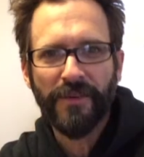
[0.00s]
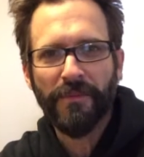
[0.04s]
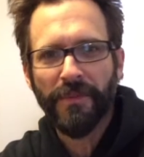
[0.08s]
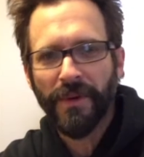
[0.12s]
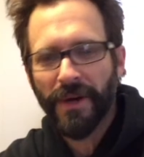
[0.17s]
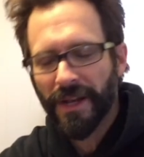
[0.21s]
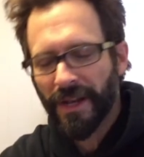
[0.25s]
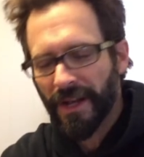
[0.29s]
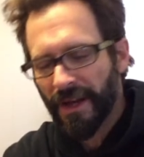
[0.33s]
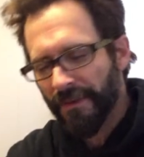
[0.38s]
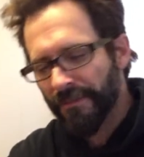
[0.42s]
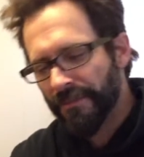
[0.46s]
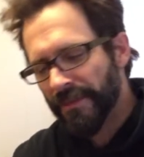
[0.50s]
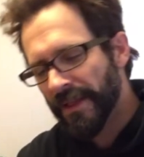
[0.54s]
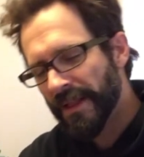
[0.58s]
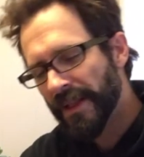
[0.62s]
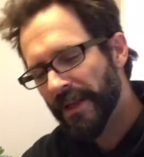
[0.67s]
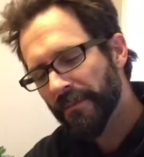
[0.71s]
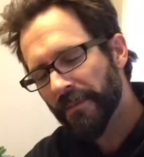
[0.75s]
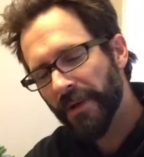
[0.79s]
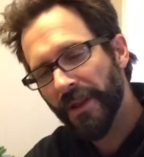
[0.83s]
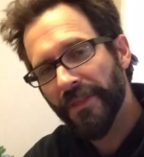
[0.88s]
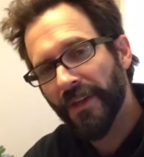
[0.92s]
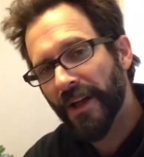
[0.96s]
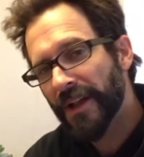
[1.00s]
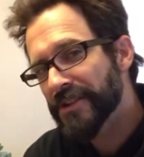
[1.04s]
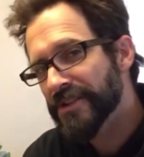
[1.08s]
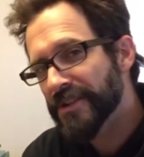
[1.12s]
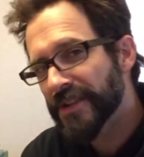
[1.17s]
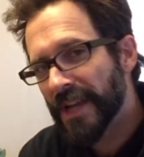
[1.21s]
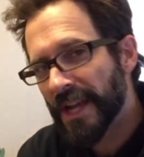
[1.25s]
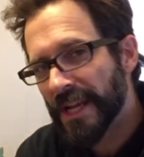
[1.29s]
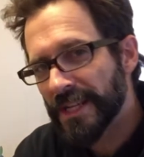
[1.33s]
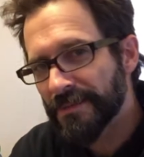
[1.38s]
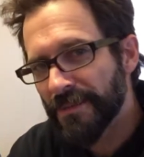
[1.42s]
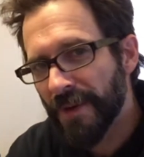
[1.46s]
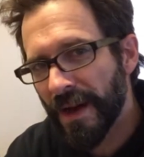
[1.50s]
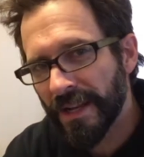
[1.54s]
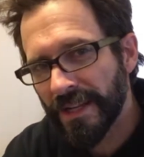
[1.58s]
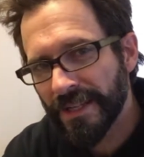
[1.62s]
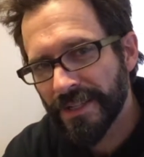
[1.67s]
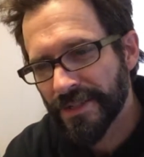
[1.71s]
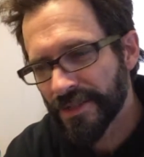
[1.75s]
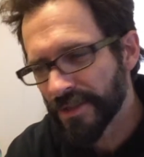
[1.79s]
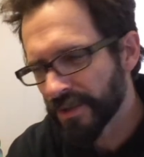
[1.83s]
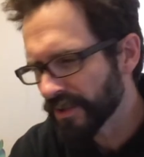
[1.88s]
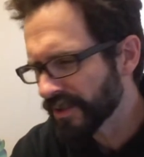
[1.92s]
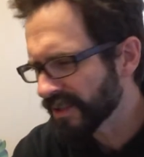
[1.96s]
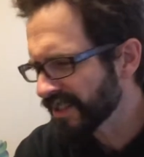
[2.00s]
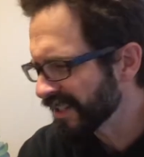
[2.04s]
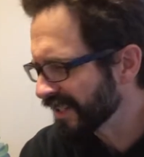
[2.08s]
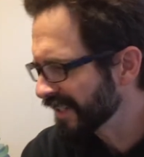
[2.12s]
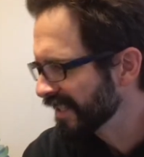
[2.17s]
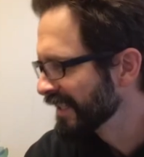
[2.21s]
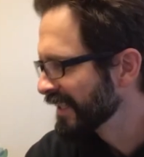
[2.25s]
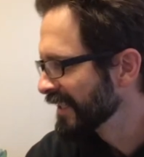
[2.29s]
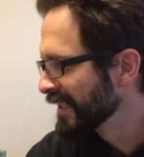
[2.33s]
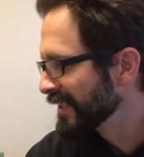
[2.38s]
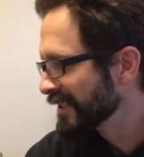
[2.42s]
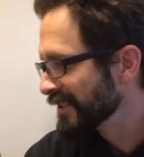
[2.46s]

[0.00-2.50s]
But I thought you guys might enjoy